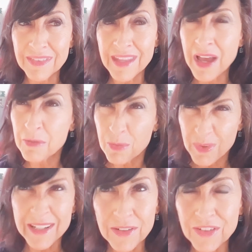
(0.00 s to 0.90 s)
not
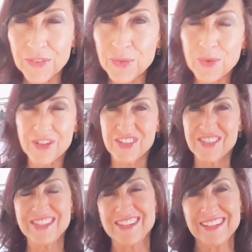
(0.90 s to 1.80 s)
real
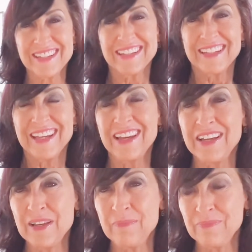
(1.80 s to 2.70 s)
disorders.
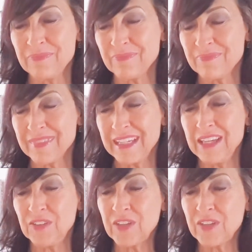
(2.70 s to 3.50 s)
He